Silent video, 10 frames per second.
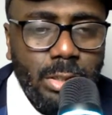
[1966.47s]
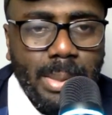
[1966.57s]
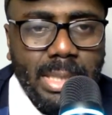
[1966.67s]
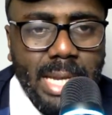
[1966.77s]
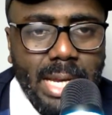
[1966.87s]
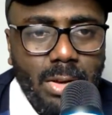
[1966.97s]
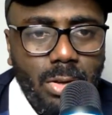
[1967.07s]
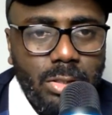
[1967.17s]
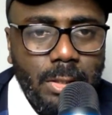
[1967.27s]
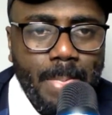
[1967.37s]

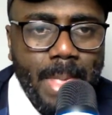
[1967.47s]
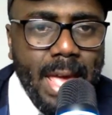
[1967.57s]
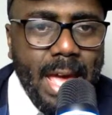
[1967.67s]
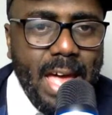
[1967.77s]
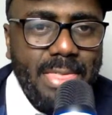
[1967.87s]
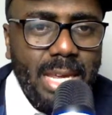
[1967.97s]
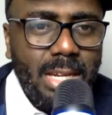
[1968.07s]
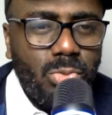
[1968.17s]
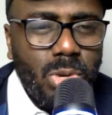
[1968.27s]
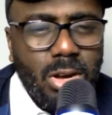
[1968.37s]
Panathinaikos? And then as
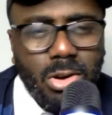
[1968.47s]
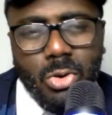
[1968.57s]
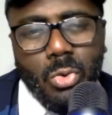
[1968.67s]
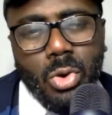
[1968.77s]
well,